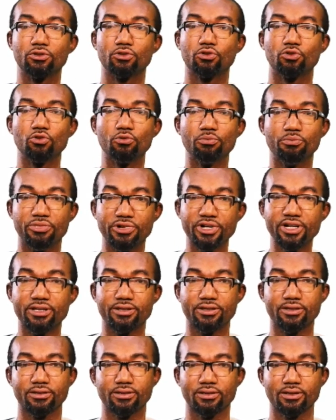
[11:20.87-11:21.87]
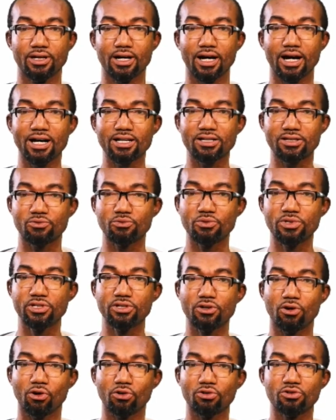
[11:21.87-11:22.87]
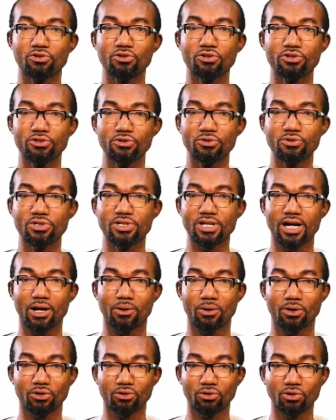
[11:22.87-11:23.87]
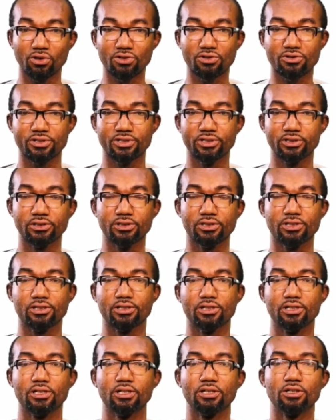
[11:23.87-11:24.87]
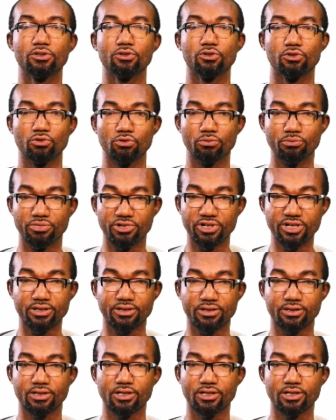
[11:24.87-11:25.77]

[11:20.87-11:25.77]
to breathe, as we also use our nostrils to breathe.